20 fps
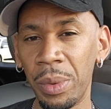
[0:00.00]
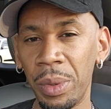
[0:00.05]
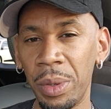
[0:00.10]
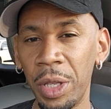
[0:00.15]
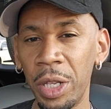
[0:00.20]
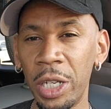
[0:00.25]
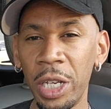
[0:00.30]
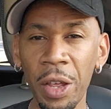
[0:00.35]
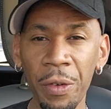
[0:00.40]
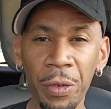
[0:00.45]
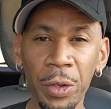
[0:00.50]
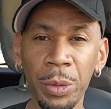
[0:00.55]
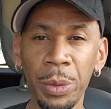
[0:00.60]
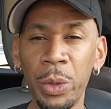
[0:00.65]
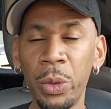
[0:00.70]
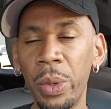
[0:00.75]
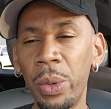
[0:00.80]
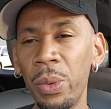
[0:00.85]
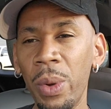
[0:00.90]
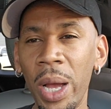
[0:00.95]
the difference
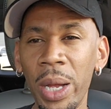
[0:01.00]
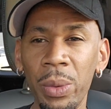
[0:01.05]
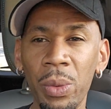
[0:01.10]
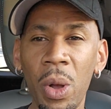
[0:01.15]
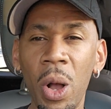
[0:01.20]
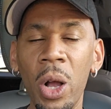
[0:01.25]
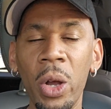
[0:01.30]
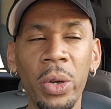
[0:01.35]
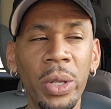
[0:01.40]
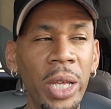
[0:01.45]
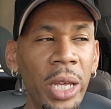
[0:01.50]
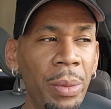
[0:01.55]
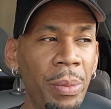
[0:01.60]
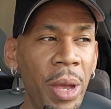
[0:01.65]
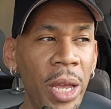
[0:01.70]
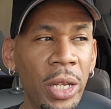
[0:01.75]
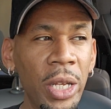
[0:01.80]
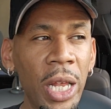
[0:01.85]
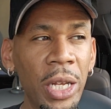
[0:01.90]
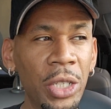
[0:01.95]
between right and wrong, or they can
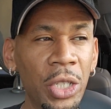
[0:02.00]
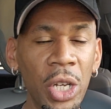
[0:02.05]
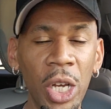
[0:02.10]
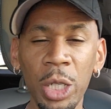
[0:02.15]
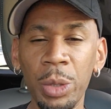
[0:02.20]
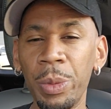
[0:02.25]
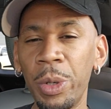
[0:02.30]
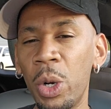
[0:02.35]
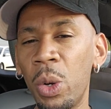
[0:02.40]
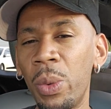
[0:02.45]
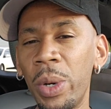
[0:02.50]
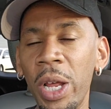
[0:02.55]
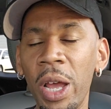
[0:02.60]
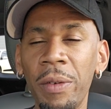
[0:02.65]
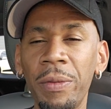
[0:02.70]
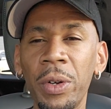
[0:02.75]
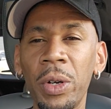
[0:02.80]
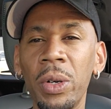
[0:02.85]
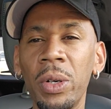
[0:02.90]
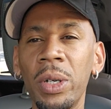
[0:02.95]
make that judgment or
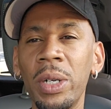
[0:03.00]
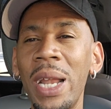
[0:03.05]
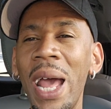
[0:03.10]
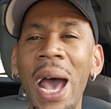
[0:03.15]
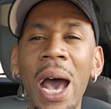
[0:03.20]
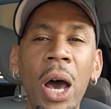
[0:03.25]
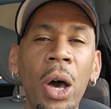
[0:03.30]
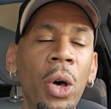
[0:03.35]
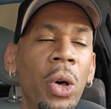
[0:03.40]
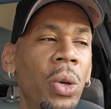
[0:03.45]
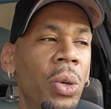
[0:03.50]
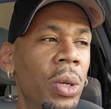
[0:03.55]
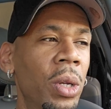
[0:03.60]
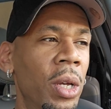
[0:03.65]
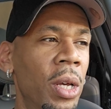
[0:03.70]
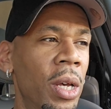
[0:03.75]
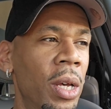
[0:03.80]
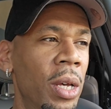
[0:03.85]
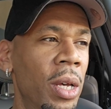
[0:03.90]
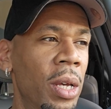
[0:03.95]
whatever, now
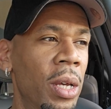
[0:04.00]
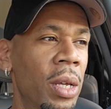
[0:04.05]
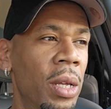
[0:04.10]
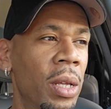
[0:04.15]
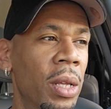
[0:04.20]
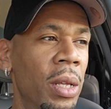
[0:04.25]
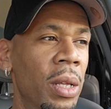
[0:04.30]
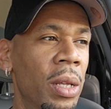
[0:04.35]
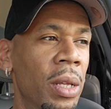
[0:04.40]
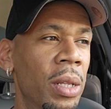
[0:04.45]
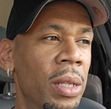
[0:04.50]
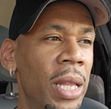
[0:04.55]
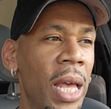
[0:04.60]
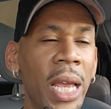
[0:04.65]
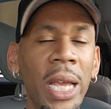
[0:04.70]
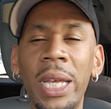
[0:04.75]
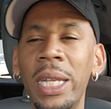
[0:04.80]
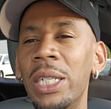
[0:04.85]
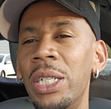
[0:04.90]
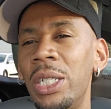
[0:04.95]

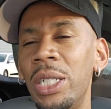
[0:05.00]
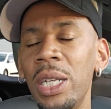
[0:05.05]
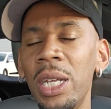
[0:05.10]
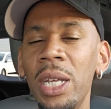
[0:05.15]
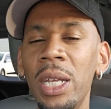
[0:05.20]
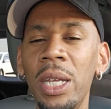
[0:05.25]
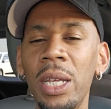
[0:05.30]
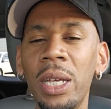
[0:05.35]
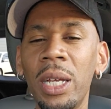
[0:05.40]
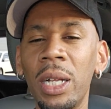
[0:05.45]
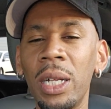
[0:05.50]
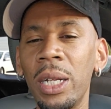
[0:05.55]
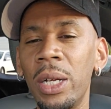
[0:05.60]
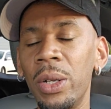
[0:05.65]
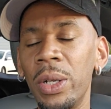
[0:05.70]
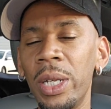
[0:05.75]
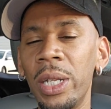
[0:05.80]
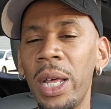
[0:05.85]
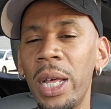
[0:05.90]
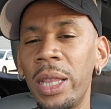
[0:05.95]
they can see
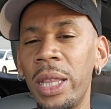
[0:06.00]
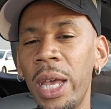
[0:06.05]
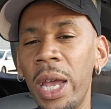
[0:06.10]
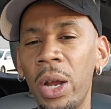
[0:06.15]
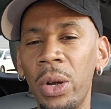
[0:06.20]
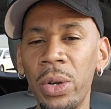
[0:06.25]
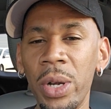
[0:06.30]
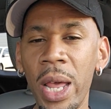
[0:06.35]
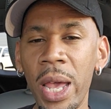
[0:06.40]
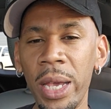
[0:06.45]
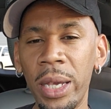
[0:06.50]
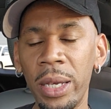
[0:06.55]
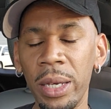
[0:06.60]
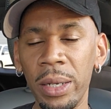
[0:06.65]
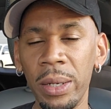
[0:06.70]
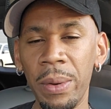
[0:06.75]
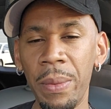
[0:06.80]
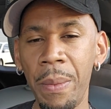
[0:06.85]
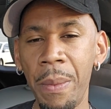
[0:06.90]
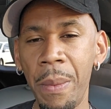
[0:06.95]
clearly that they are naked.